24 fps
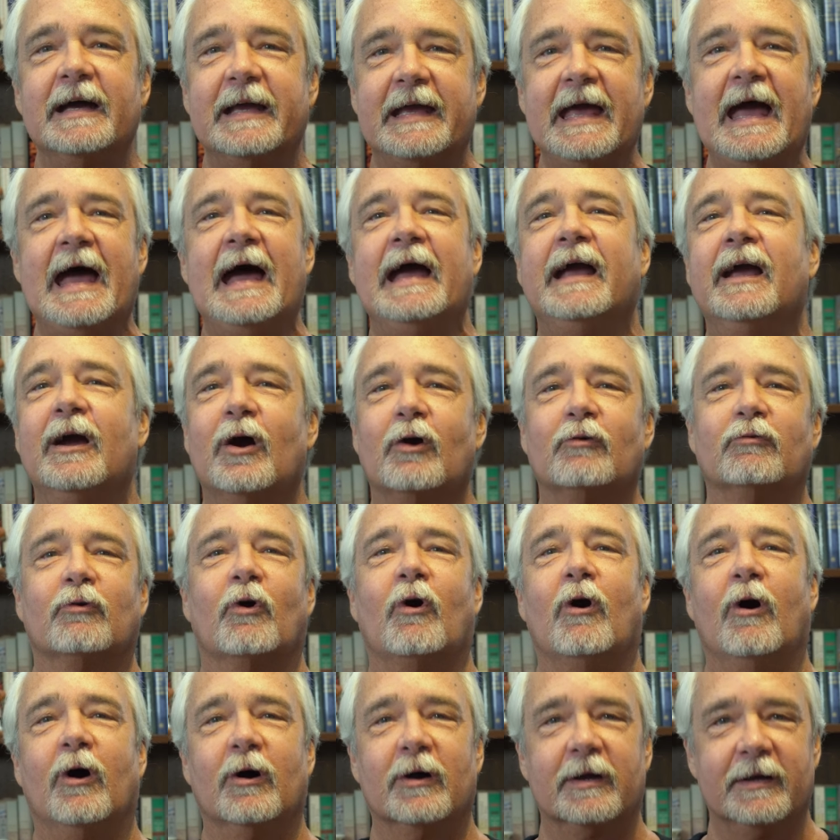can go
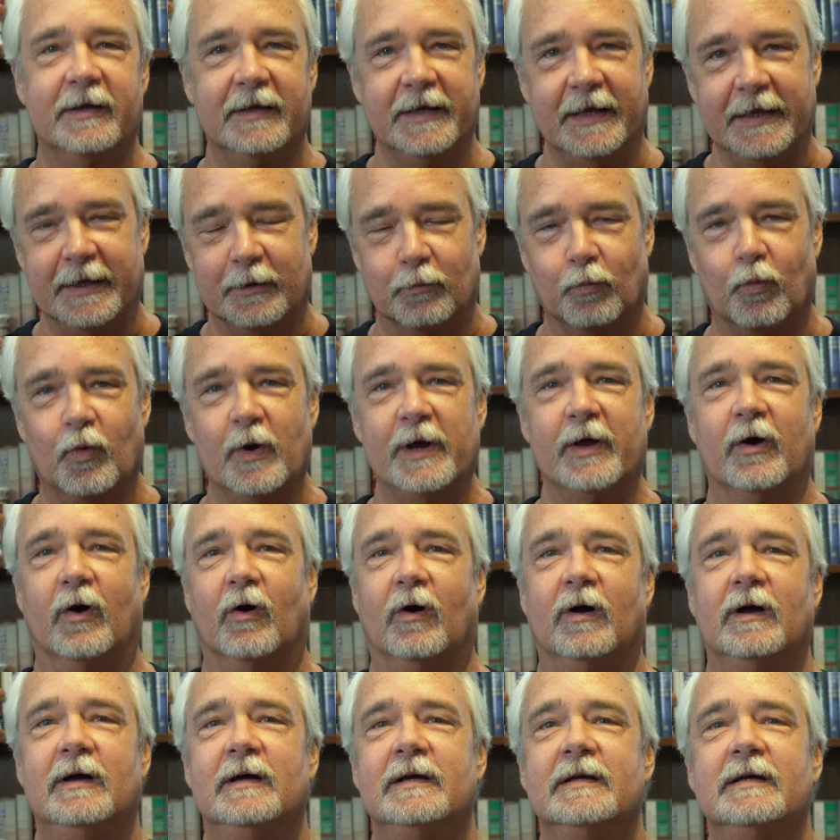wrong, it
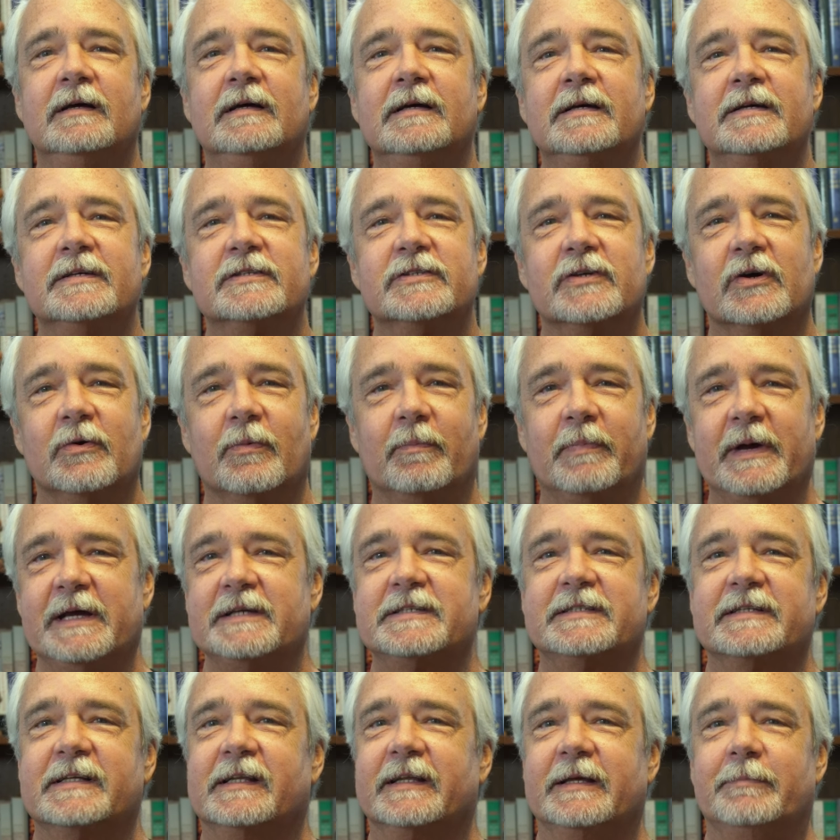will. So
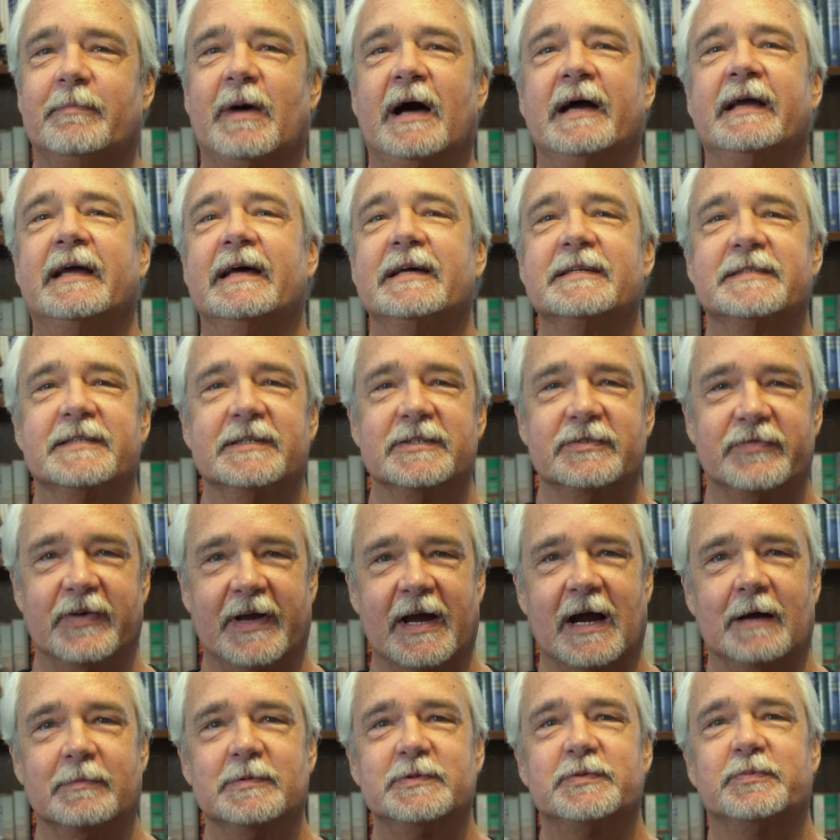basically, my guess is
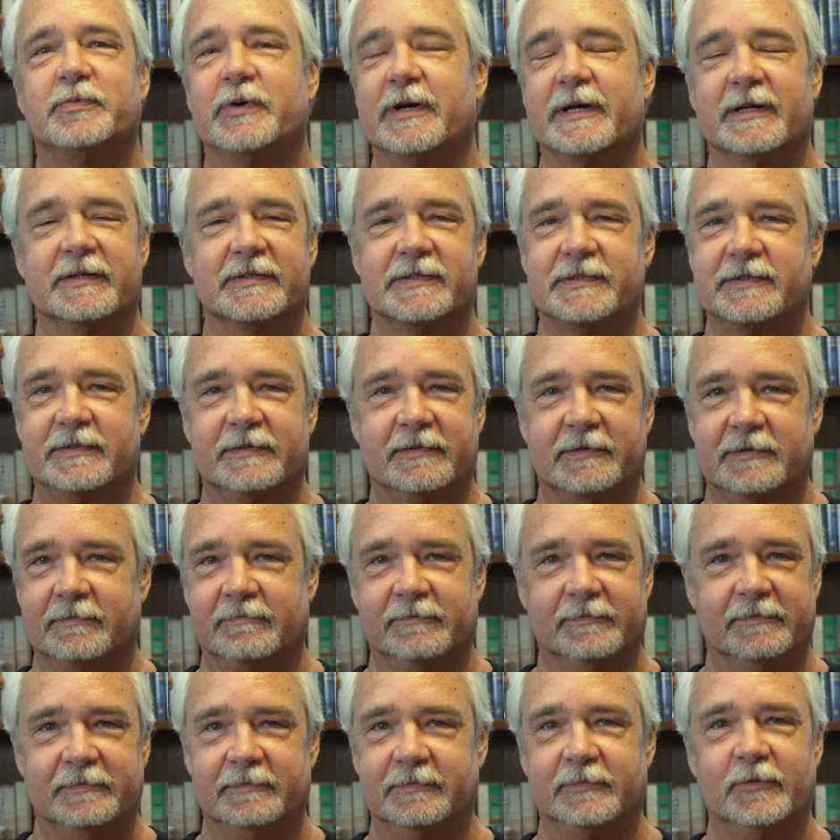the Arab Spring's
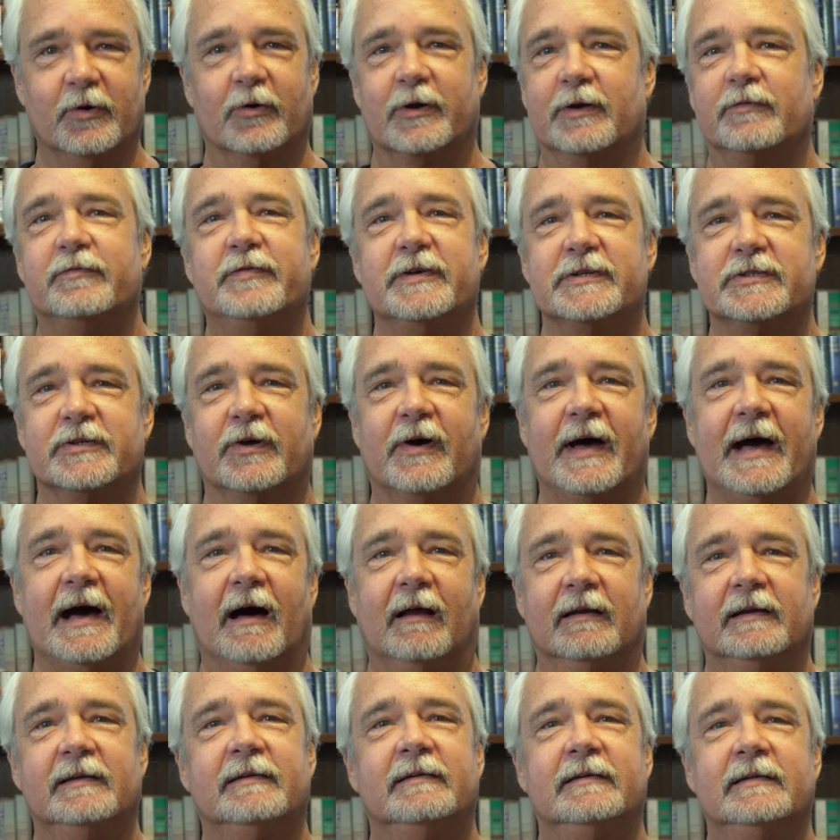going to fizzle
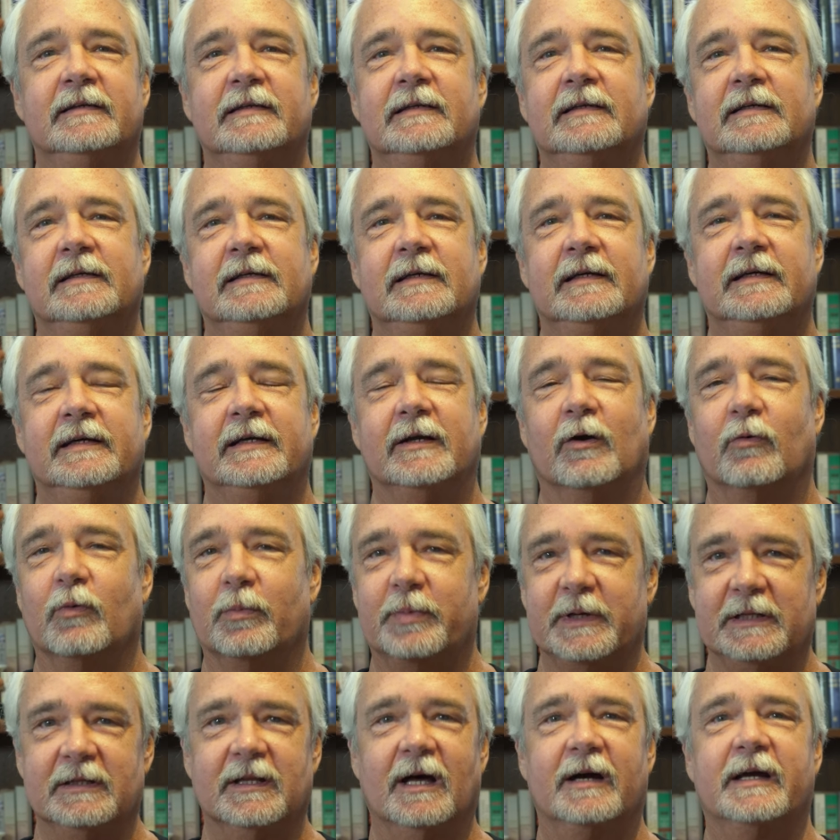out. You know, we'll
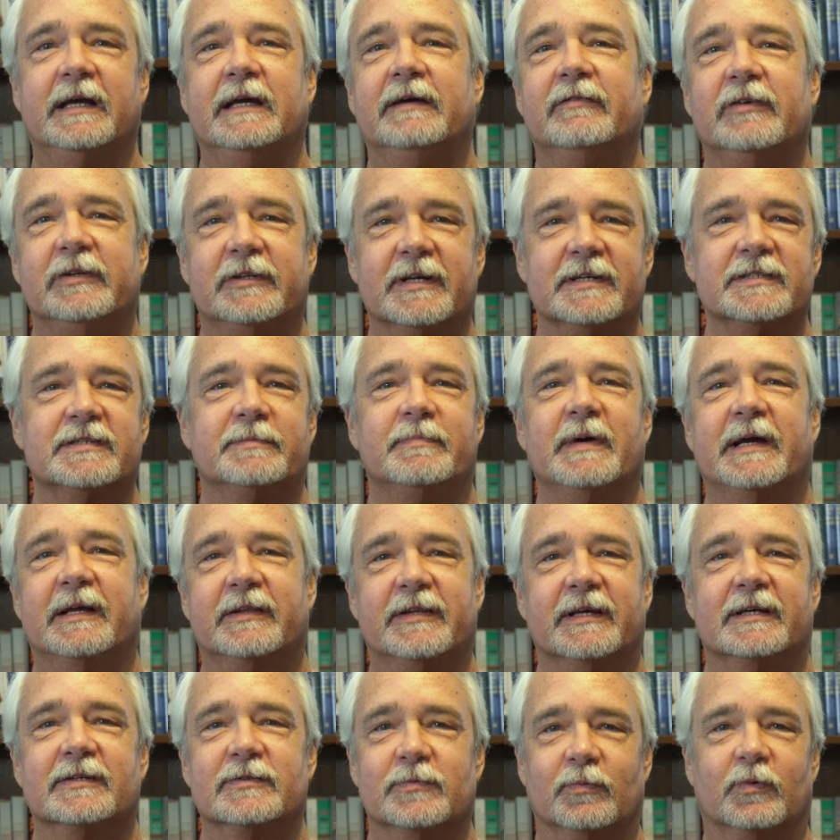be lucky if it doesn't make
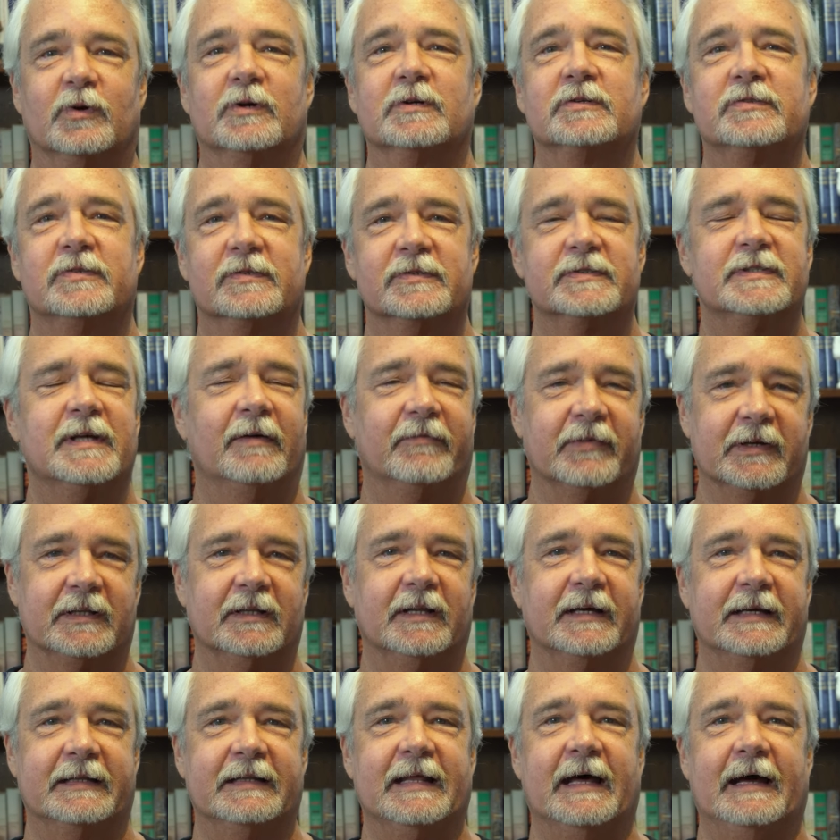things worse or something
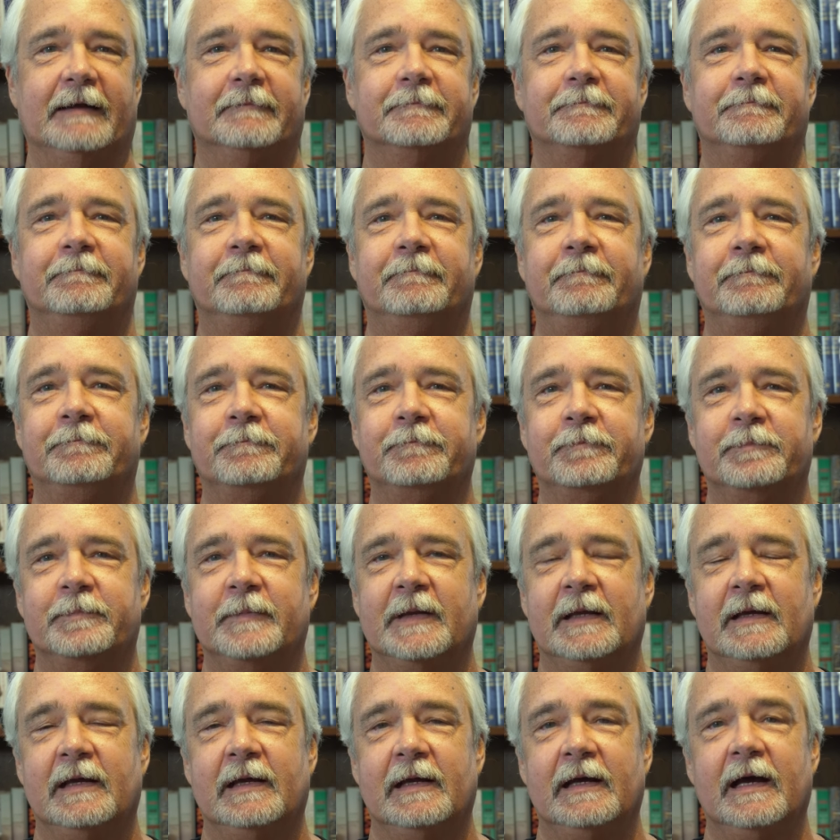like that.
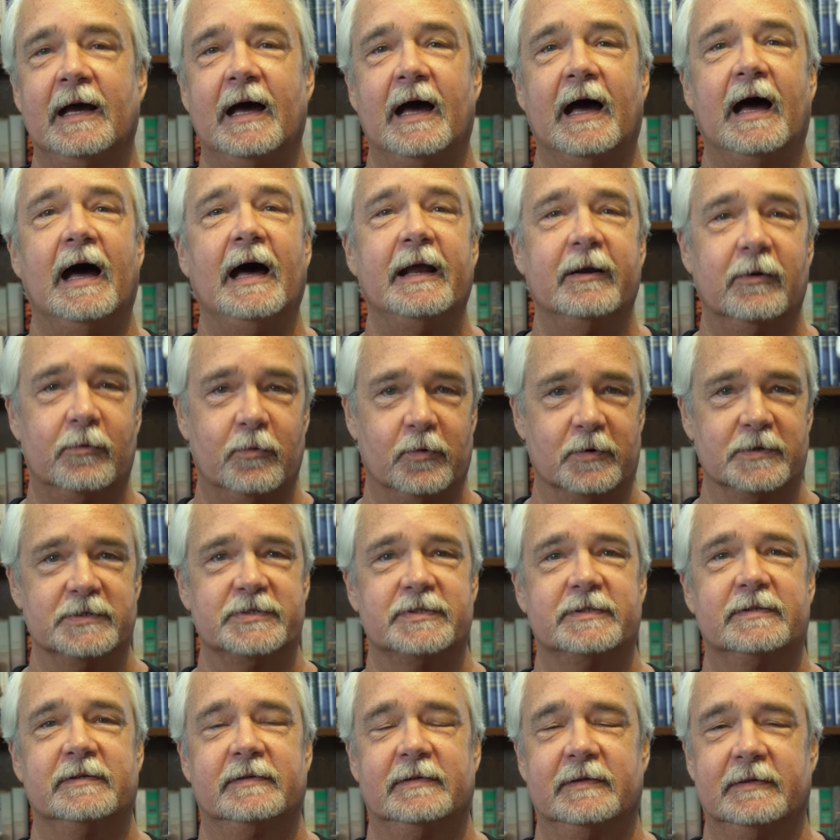And of
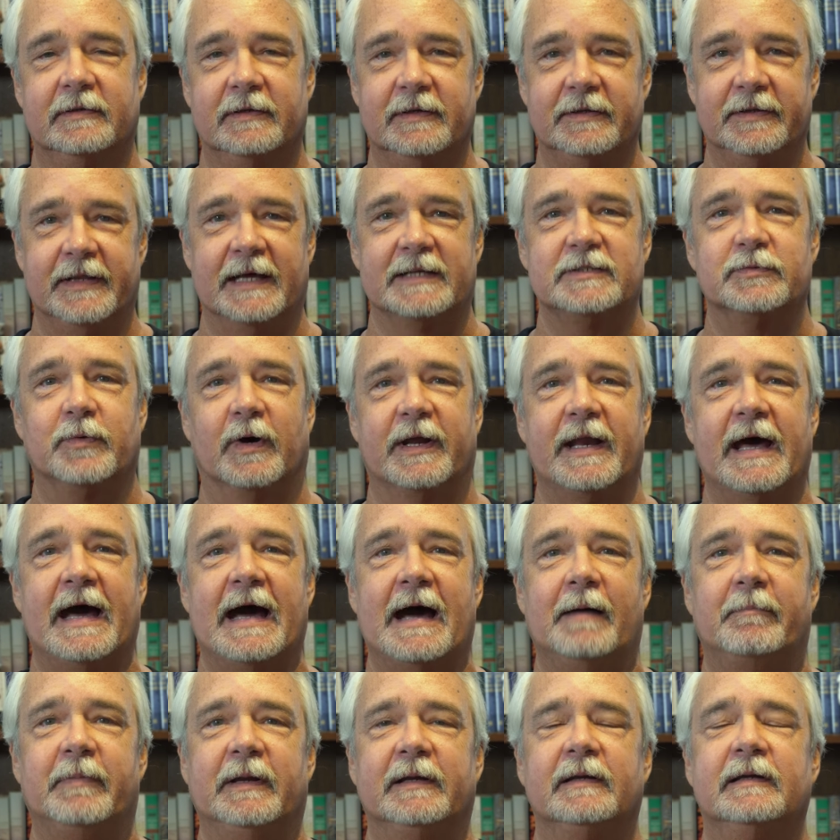course, that's what
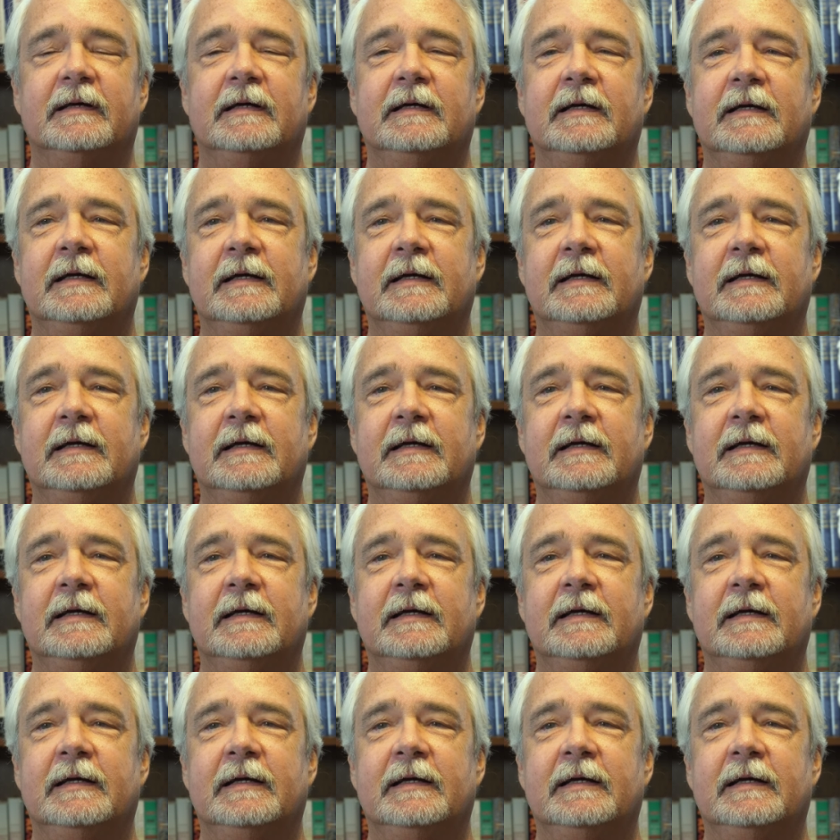happened.